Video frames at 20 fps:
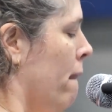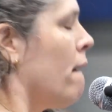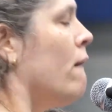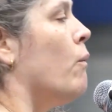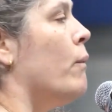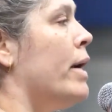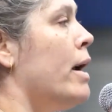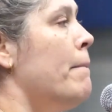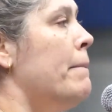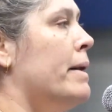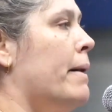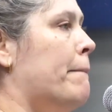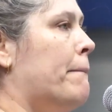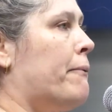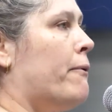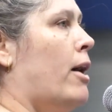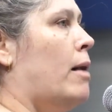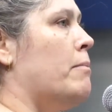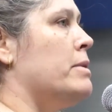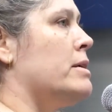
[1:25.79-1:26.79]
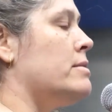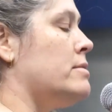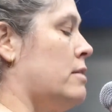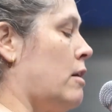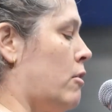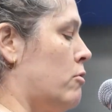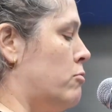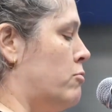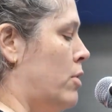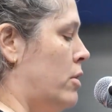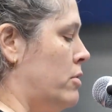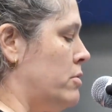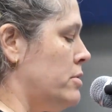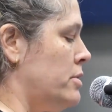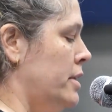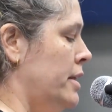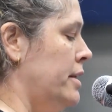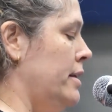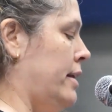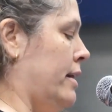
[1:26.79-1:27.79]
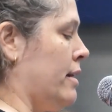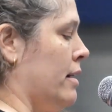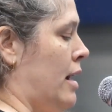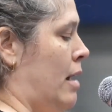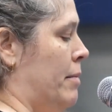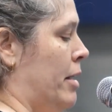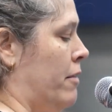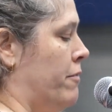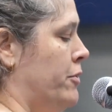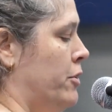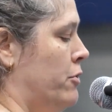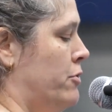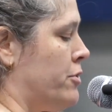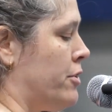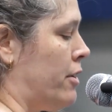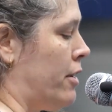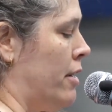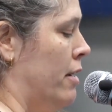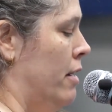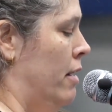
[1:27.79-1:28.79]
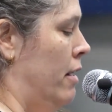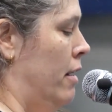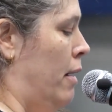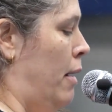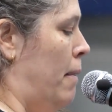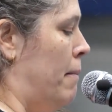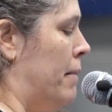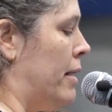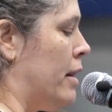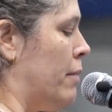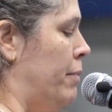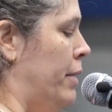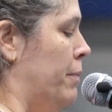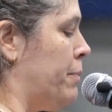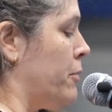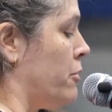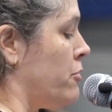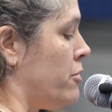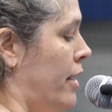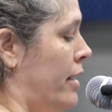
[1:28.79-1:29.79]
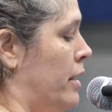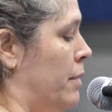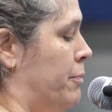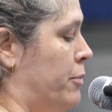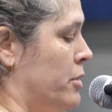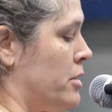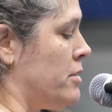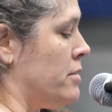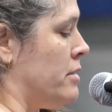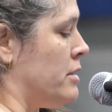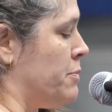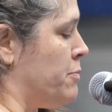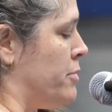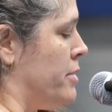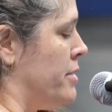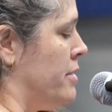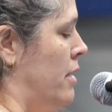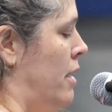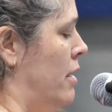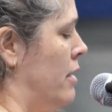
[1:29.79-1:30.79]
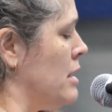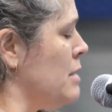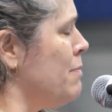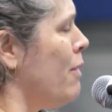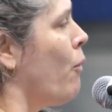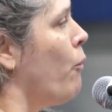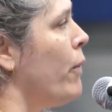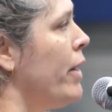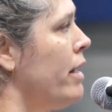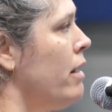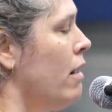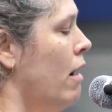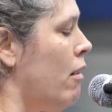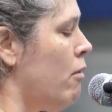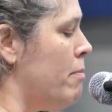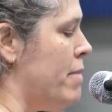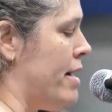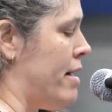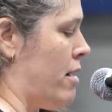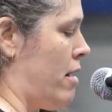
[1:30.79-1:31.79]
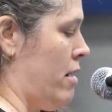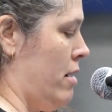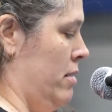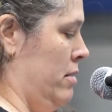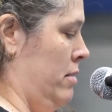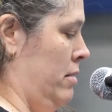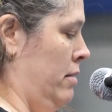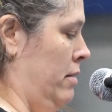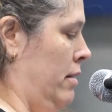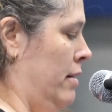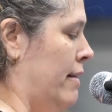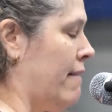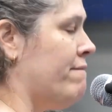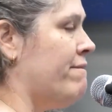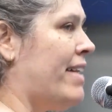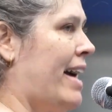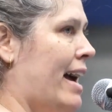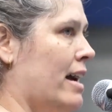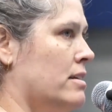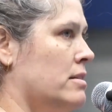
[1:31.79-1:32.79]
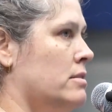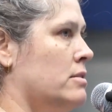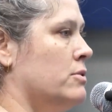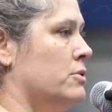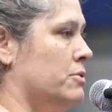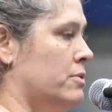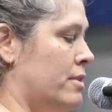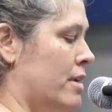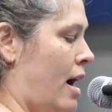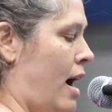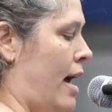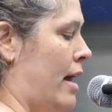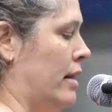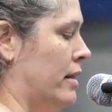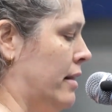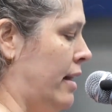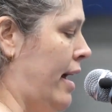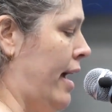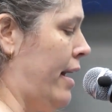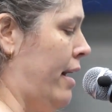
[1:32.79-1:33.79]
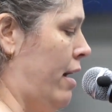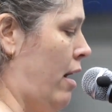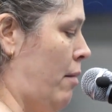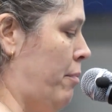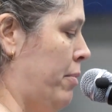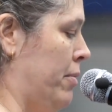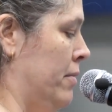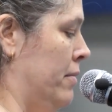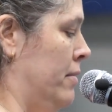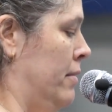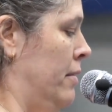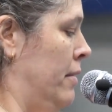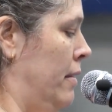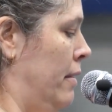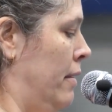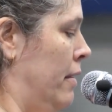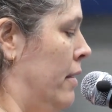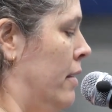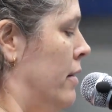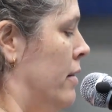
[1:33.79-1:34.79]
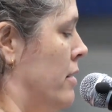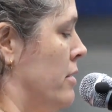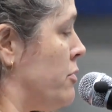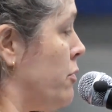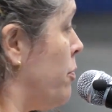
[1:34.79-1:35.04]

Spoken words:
We are being promised a rosy economic future by the people trying to push this prison on us, but we know better. The facts do not line up. This